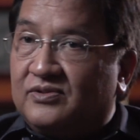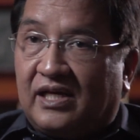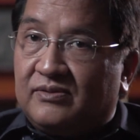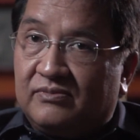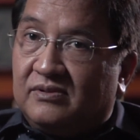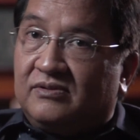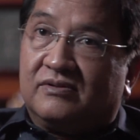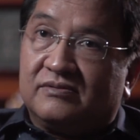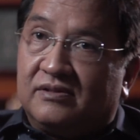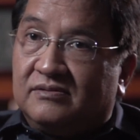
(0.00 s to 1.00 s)
So that
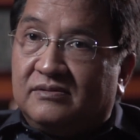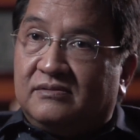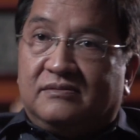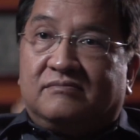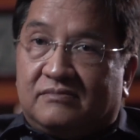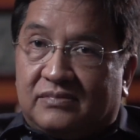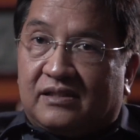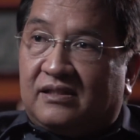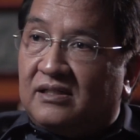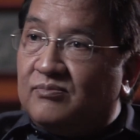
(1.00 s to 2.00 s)
took
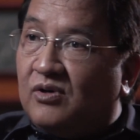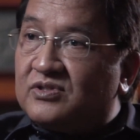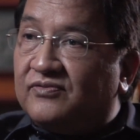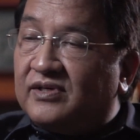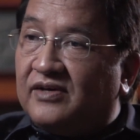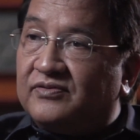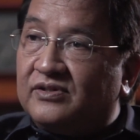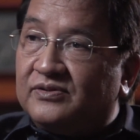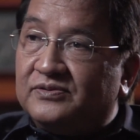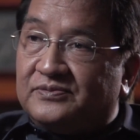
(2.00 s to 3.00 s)
practically most of the
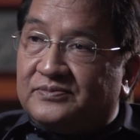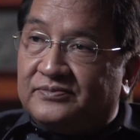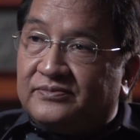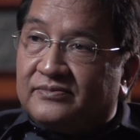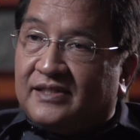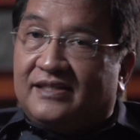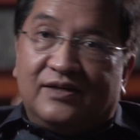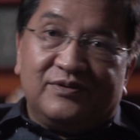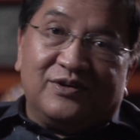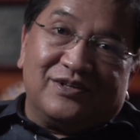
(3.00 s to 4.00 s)
afternoon. And
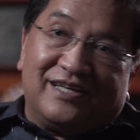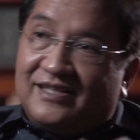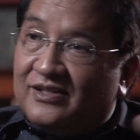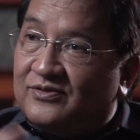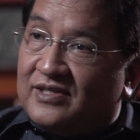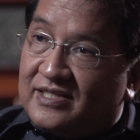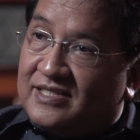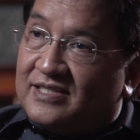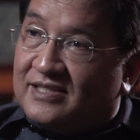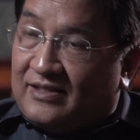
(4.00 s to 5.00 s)
then we all get into
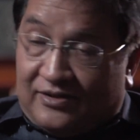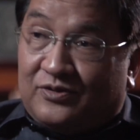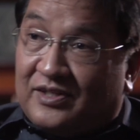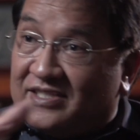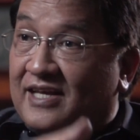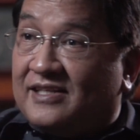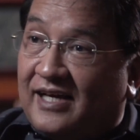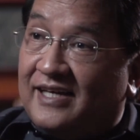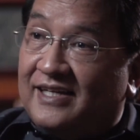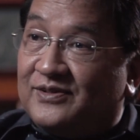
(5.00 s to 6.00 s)
the state
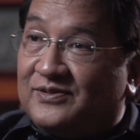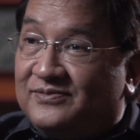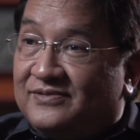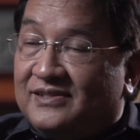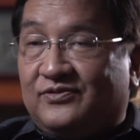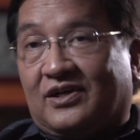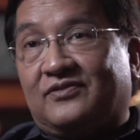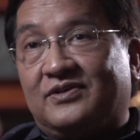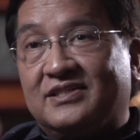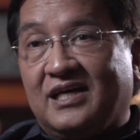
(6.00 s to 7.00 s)
dining room for our
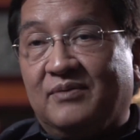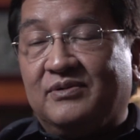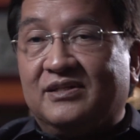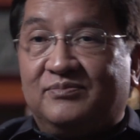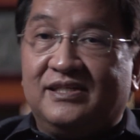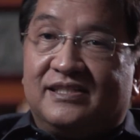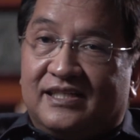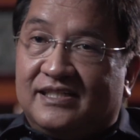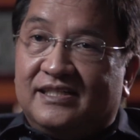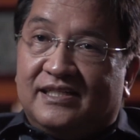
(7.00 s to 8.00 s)
first cabinet
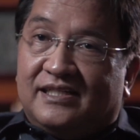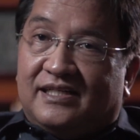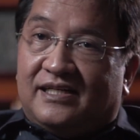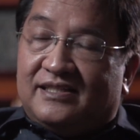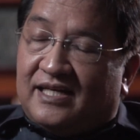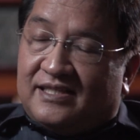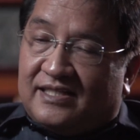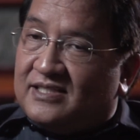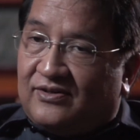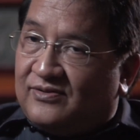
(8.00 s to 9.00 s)
meeting. And that
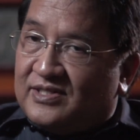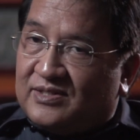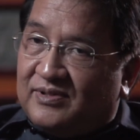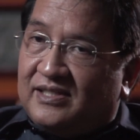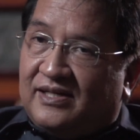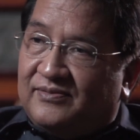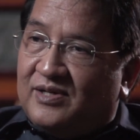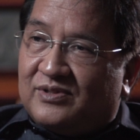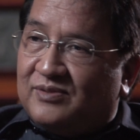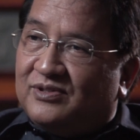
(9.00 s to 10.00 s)
has always been a
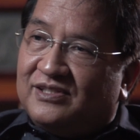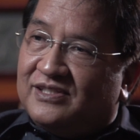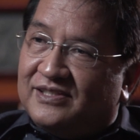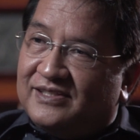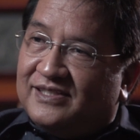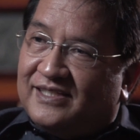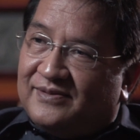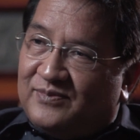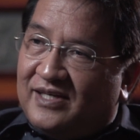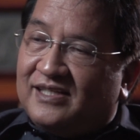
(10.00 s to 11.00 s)
memorable
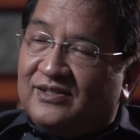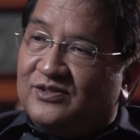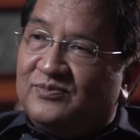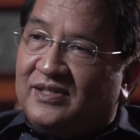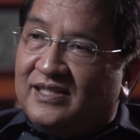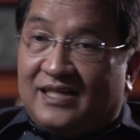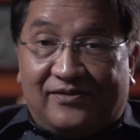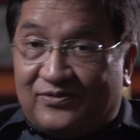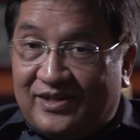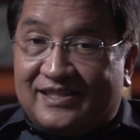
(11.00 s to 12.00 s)
meeting to me. And
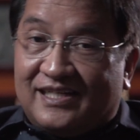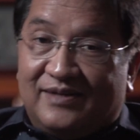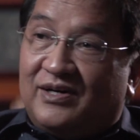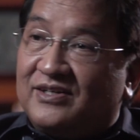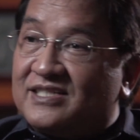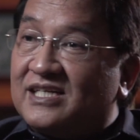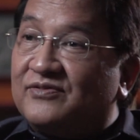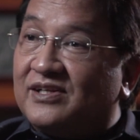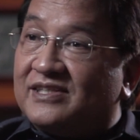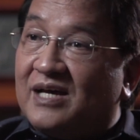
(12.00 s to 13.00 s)
I've written about it
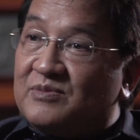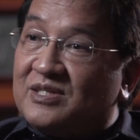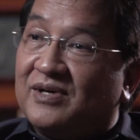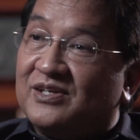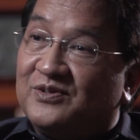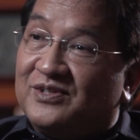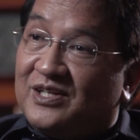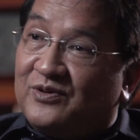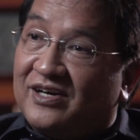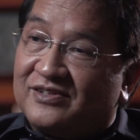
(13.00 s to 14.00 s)
several times in my own
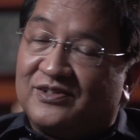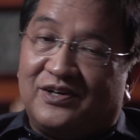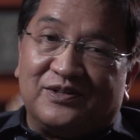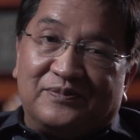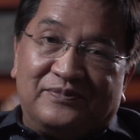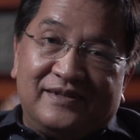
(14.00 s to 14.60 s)
Inquirer column.